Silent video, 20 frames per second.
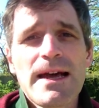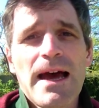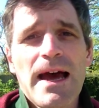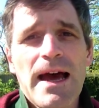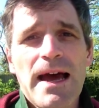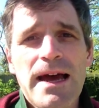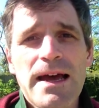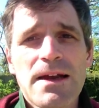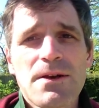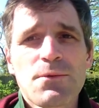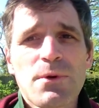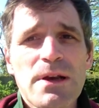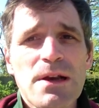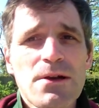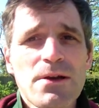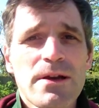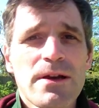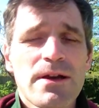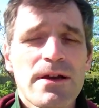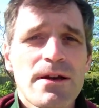And we're
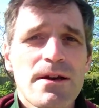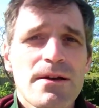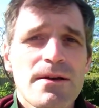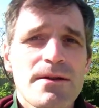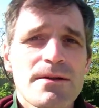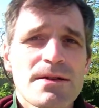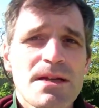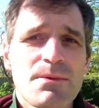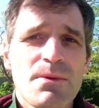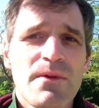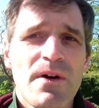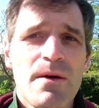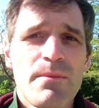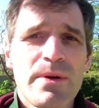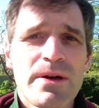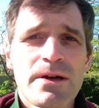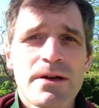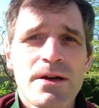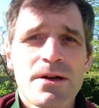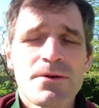looking at some of our
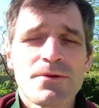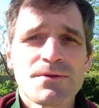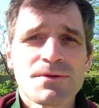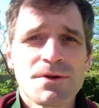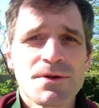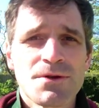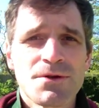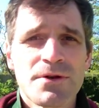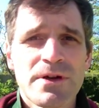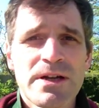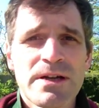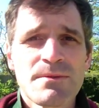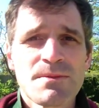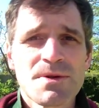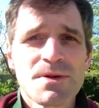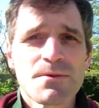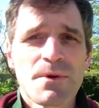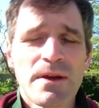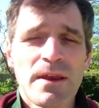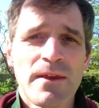bigger goals and
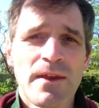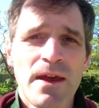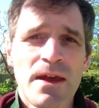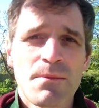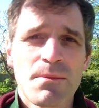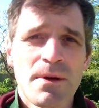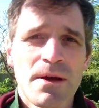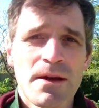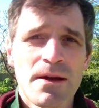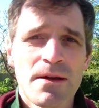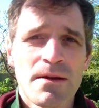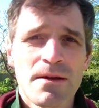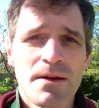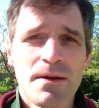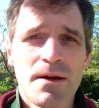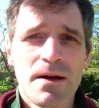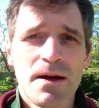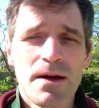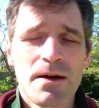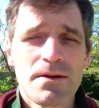dreams, whether they be
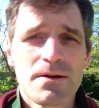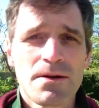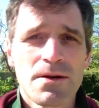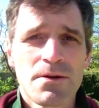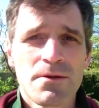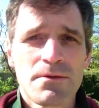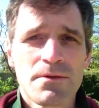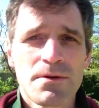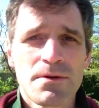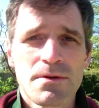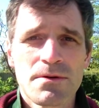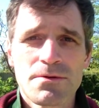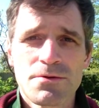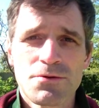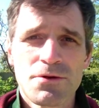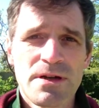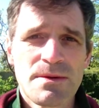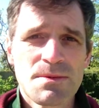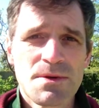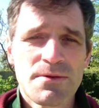
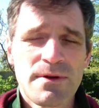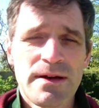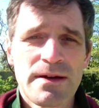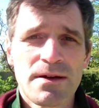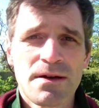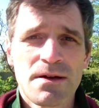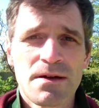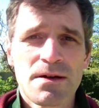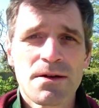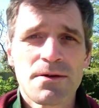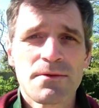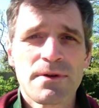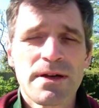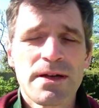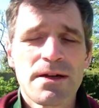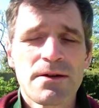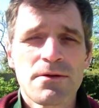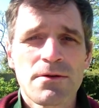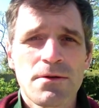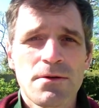dreams around our
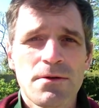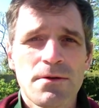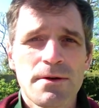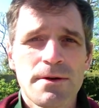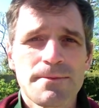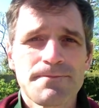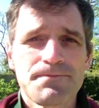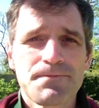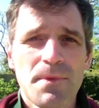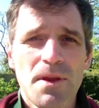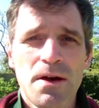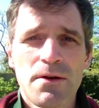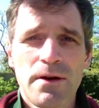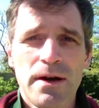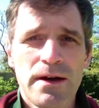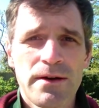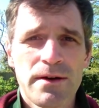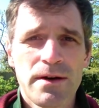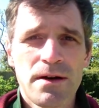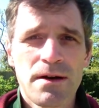career or
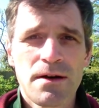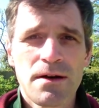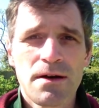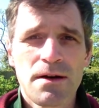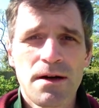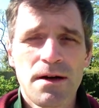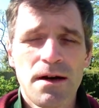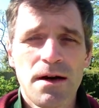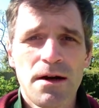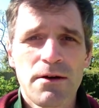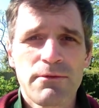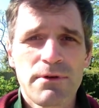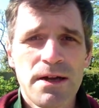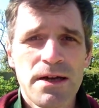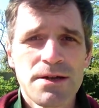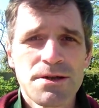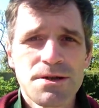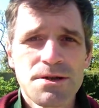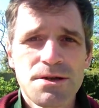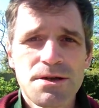around our
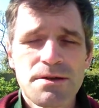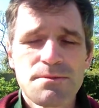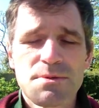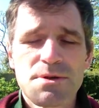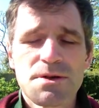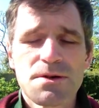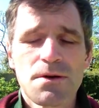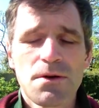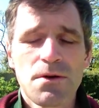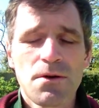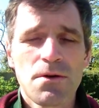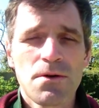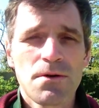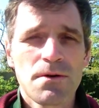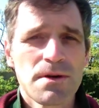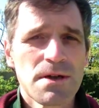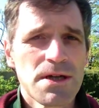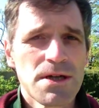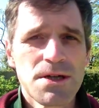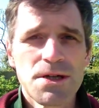relationships, or
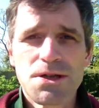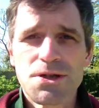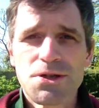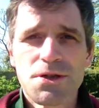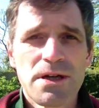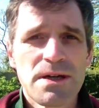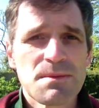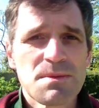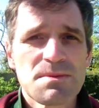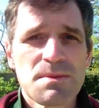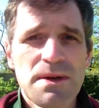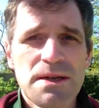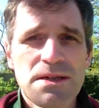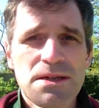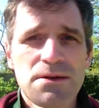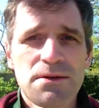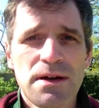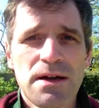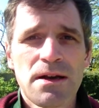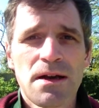dreams
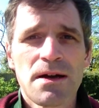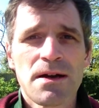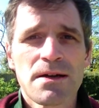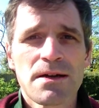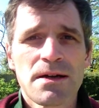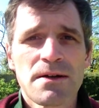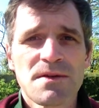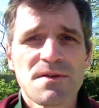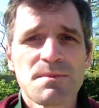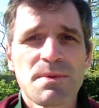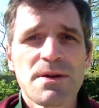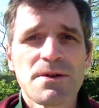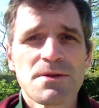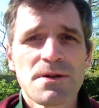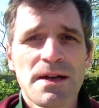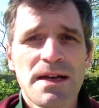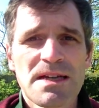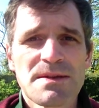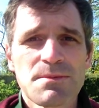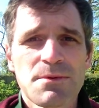based around our kind of
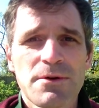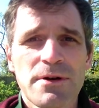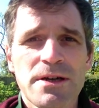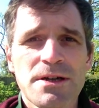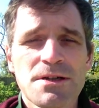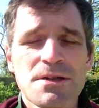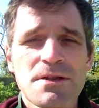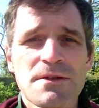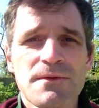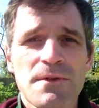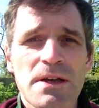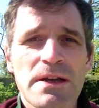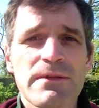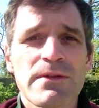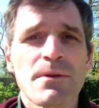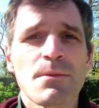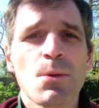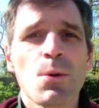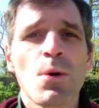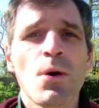spiritual aspirations for
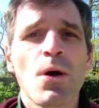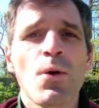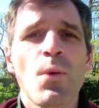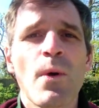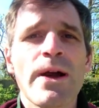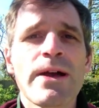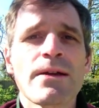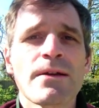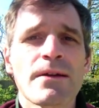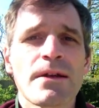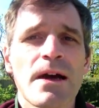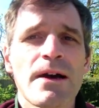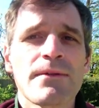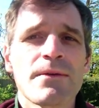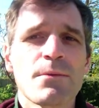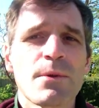living a more awakened life.